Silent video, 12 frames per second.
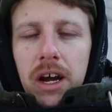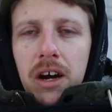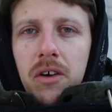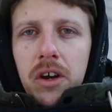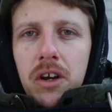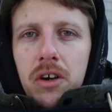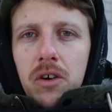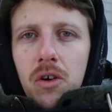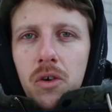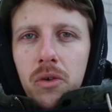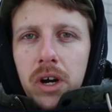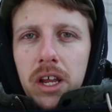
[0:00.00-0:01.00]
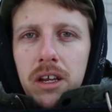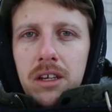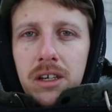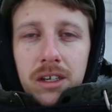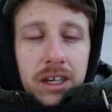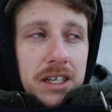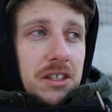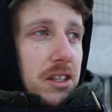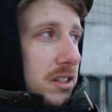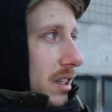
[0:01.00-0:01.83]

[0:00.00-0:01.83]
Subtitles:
out here already. As you can